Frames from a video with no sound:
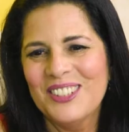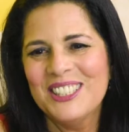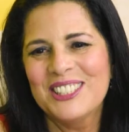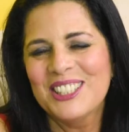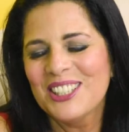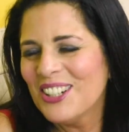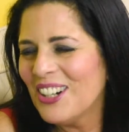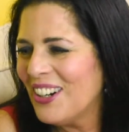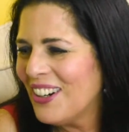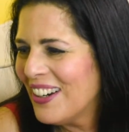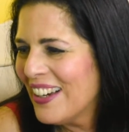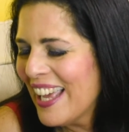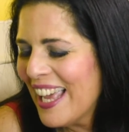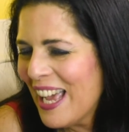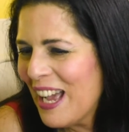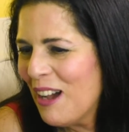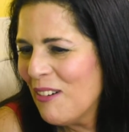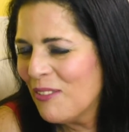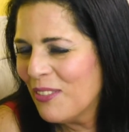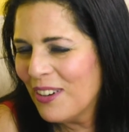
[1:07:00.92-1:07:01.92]
we should all
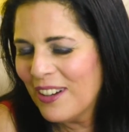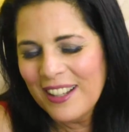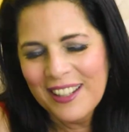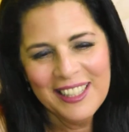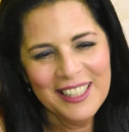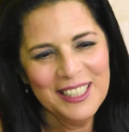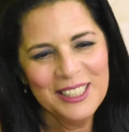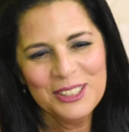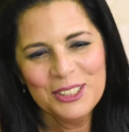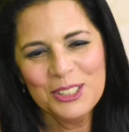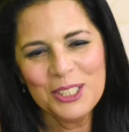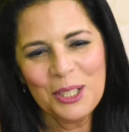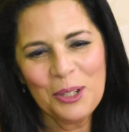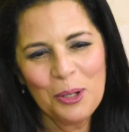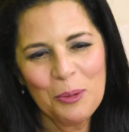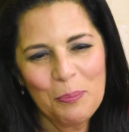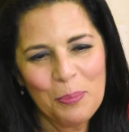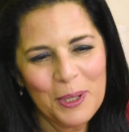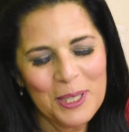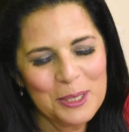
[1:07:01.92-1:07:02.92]
have a
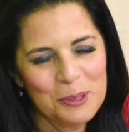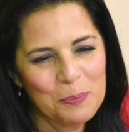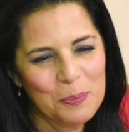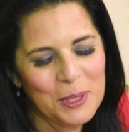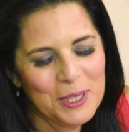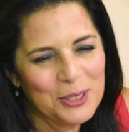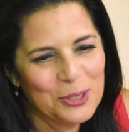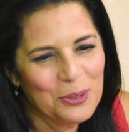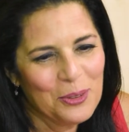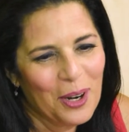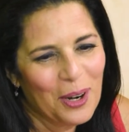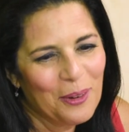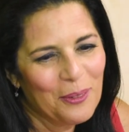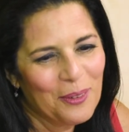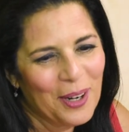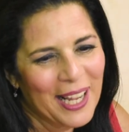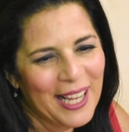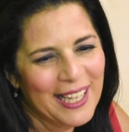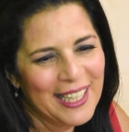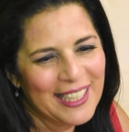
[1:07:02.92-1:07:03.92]
Gerald Busby to our
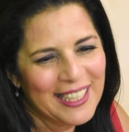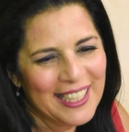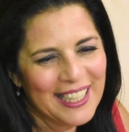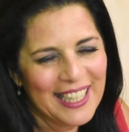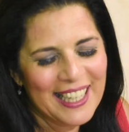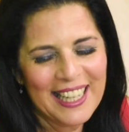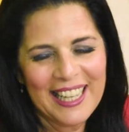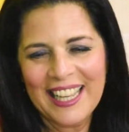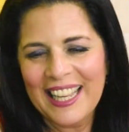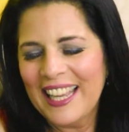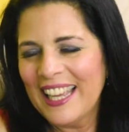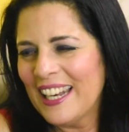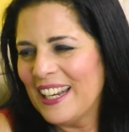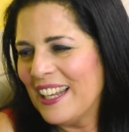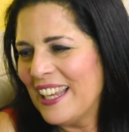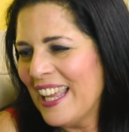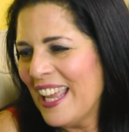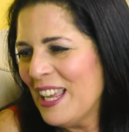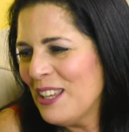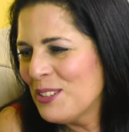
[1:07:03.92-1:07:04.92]
right and
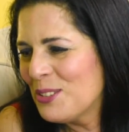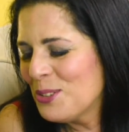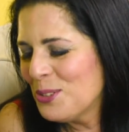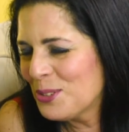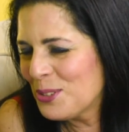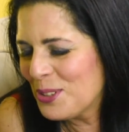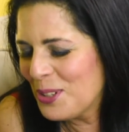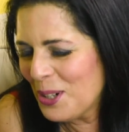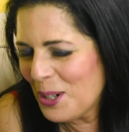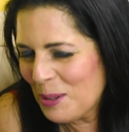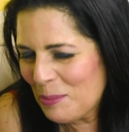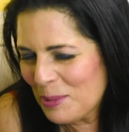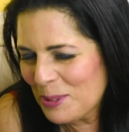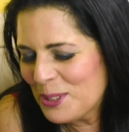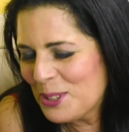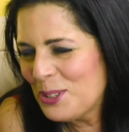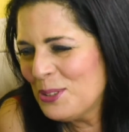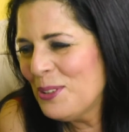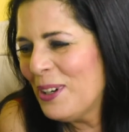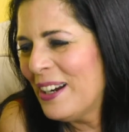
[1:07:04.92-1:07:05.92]
a Jesus Garber
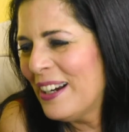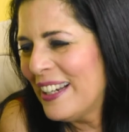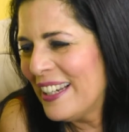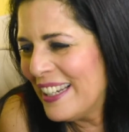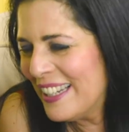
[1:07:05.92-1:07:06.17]
to our